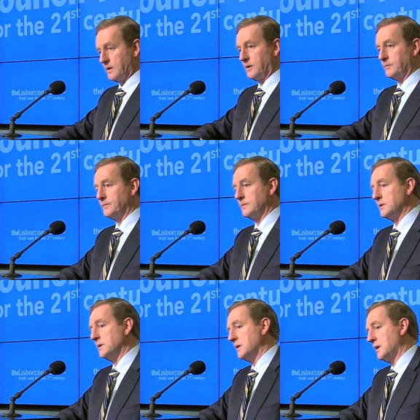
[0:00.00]
Now,
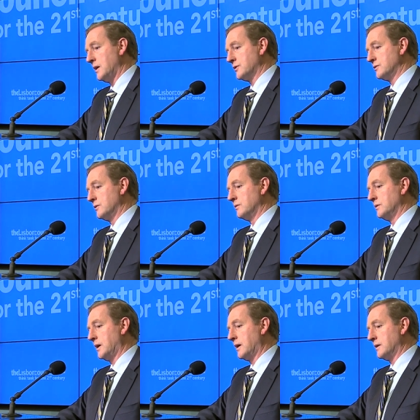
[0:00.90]
as you
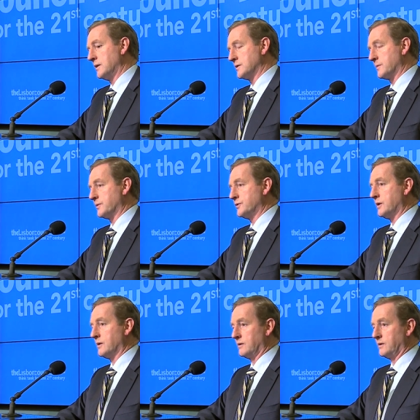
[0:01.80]
know, Ireland has a
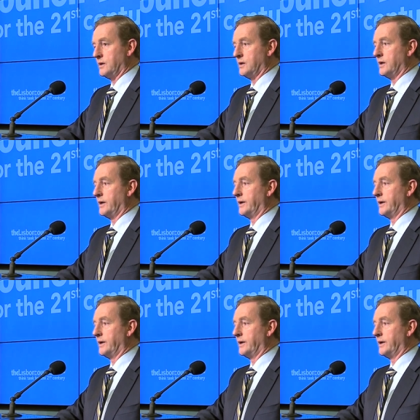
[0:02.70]
particularly